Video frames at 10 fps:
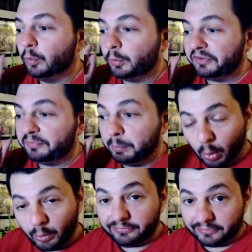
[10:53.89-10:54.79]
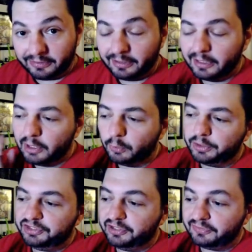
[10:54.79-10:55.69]
We have Poison,
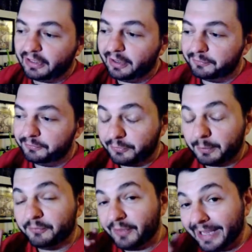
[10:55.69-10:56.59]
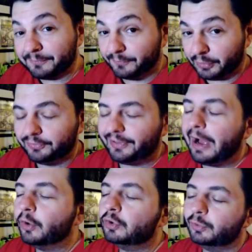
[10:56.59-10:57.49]
which is uh, from Venomverse.
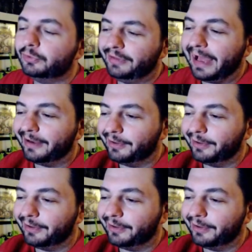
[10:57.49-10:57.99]
How cool is that?